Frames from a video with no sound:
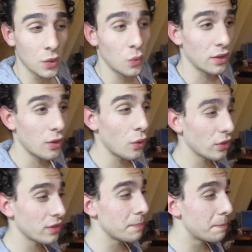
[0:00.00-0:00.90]
what all
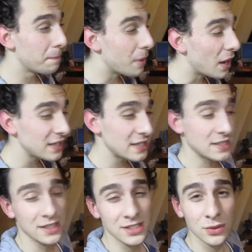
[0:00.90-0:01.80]
the buddies
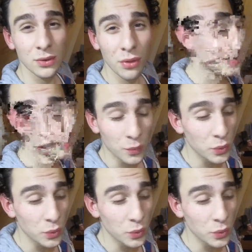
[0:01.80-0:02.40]
at school think,